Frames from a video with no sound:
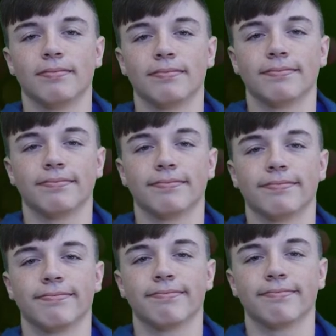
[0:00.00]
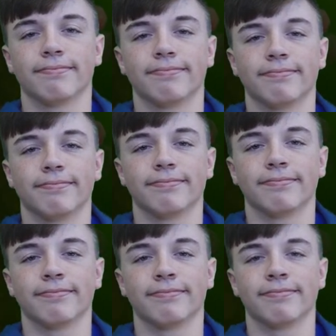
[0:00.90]

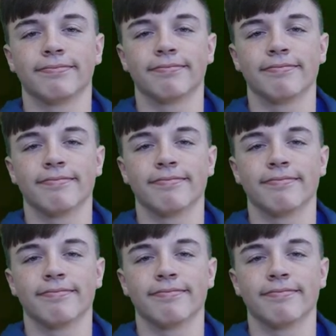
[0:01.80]
No words are spoken by the person on screen.